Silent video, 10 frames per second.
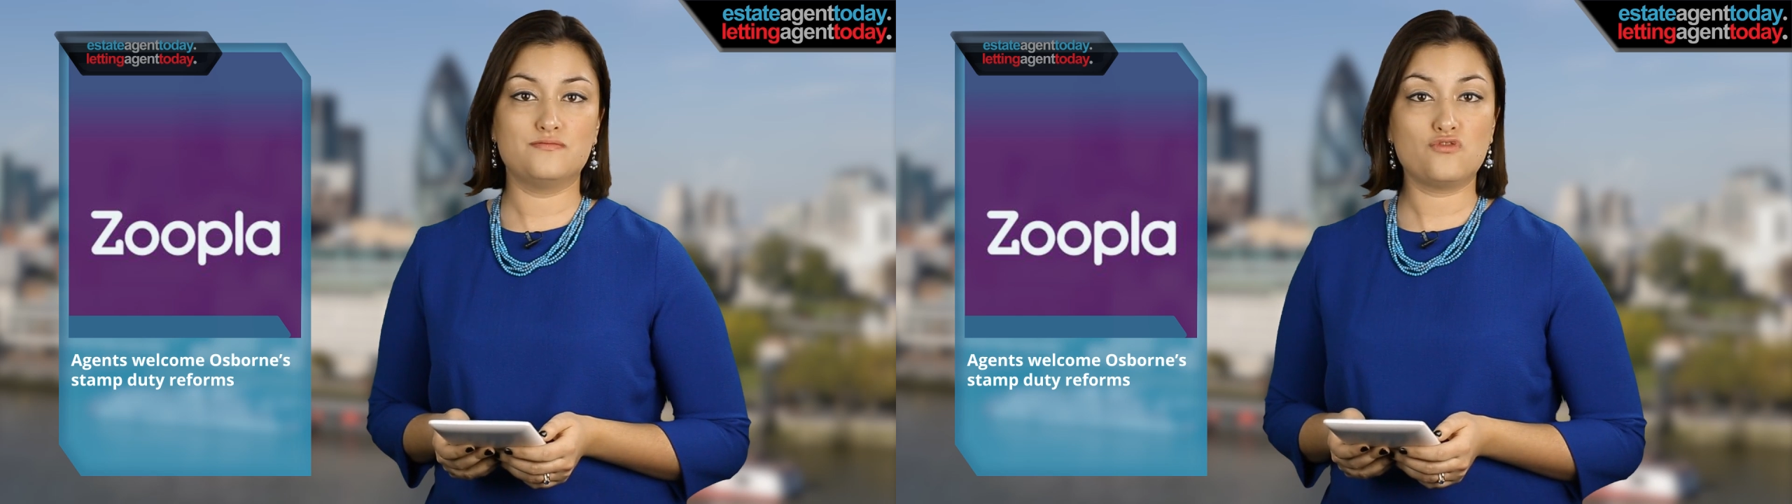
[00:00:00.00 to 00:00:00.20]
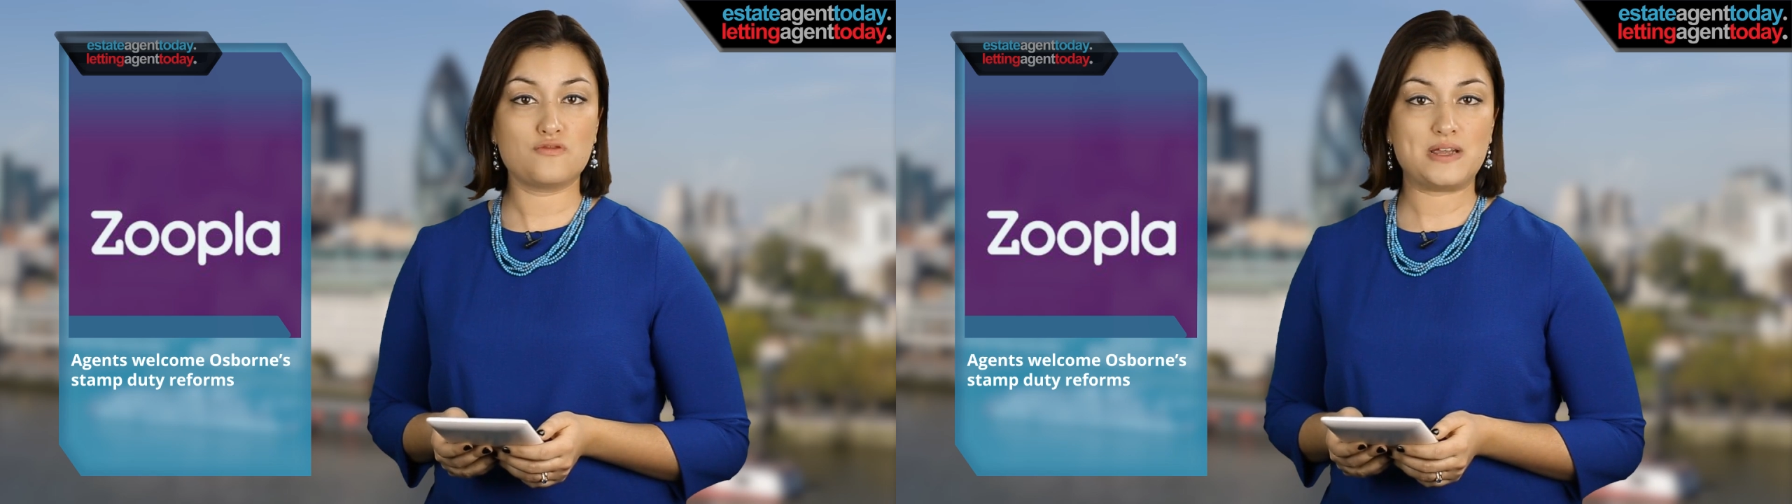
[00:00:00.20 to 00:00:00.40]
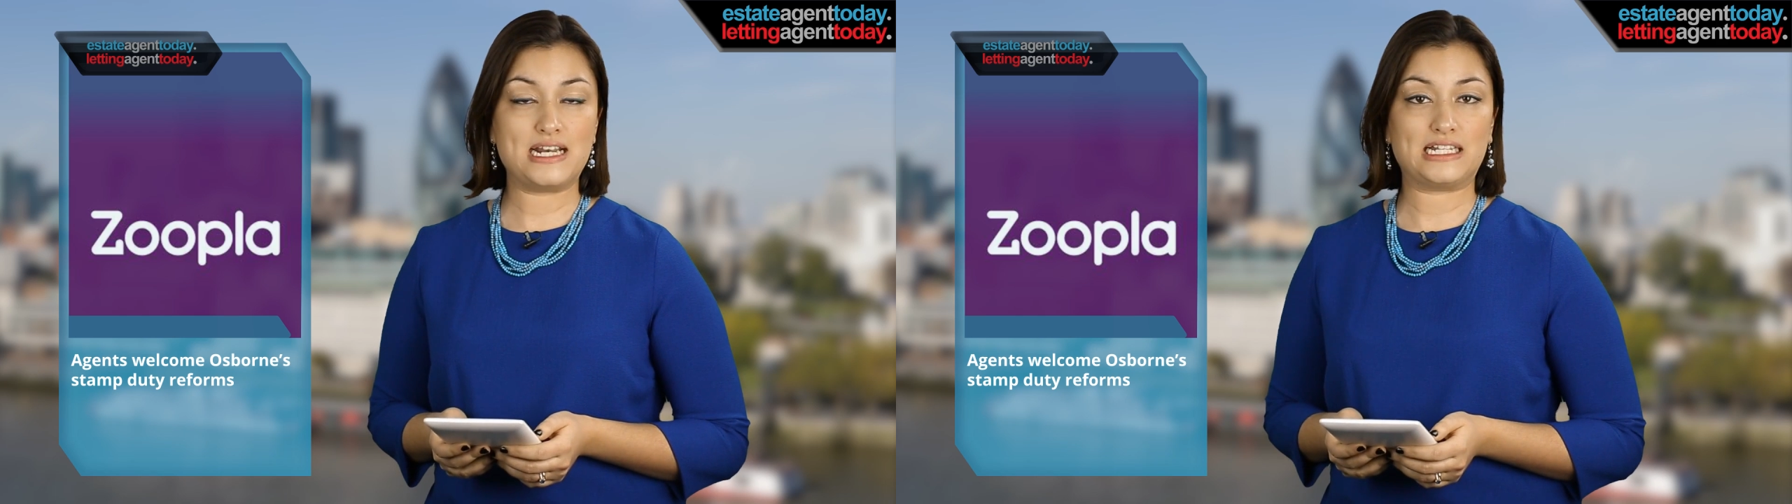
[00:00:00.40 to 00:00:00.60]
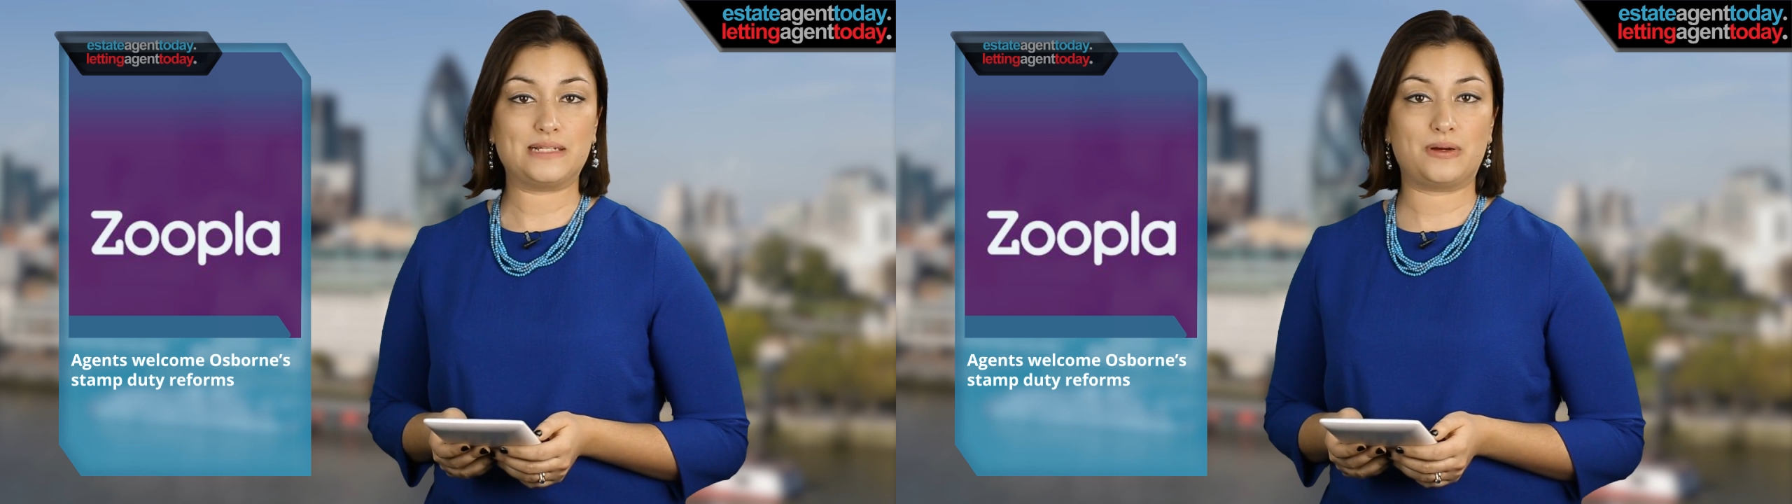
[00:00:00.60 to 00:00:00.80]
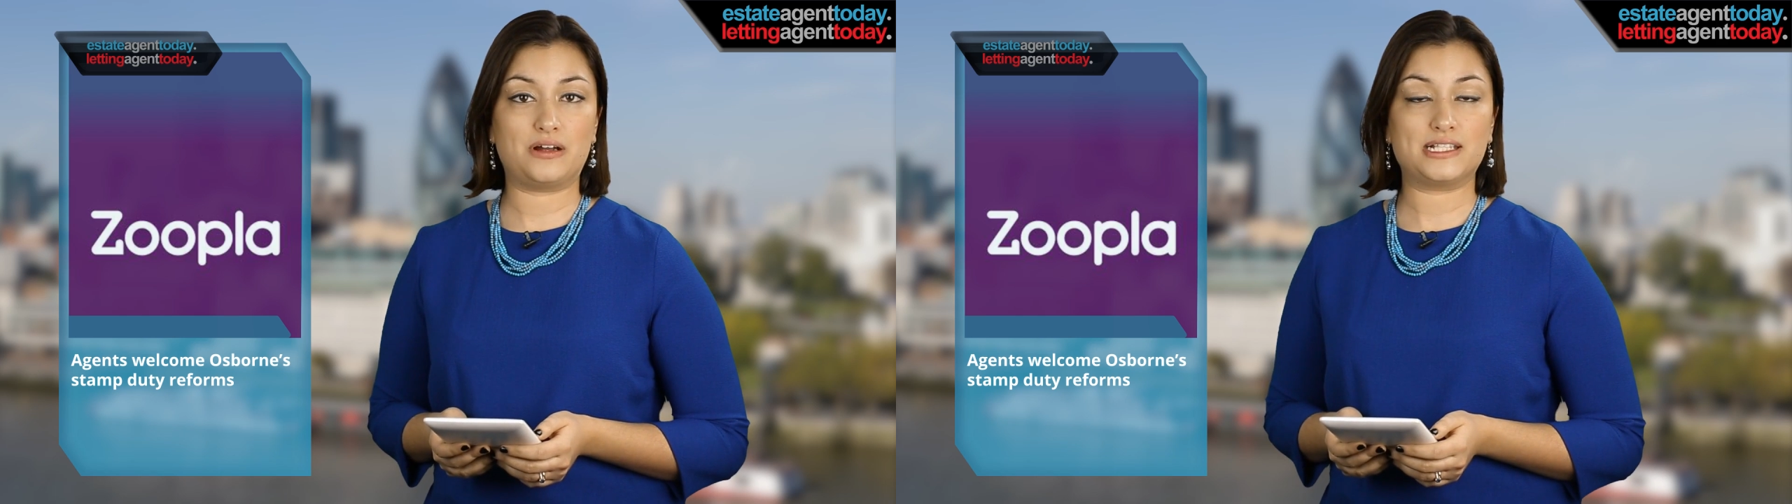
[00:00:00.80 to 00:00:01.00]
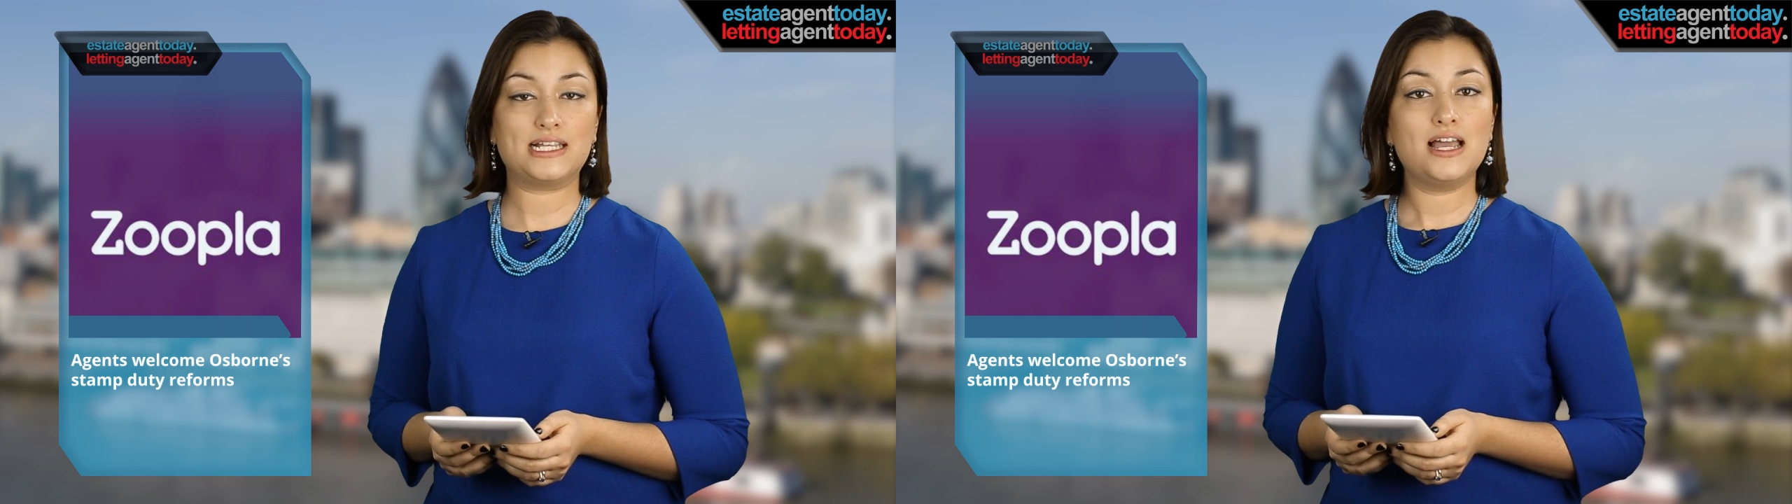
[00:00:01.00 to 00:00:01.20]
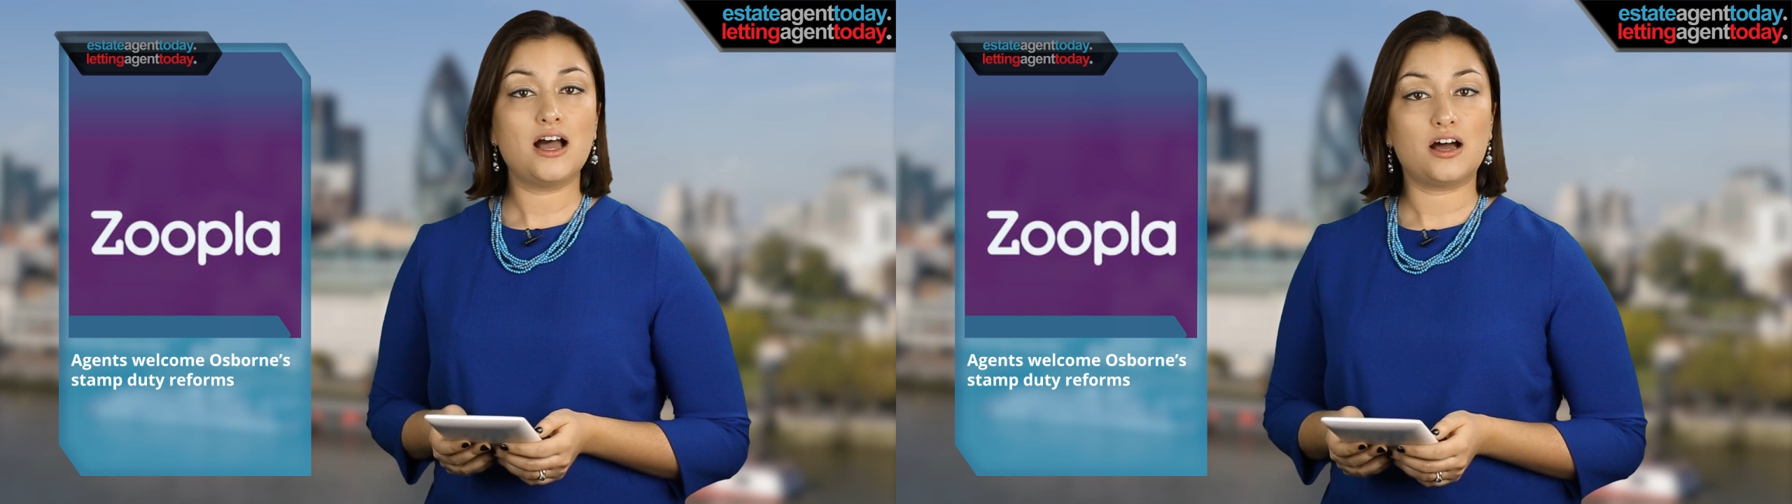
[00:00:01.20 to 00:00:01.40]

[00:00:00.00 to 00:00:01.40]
them more appealing to buyers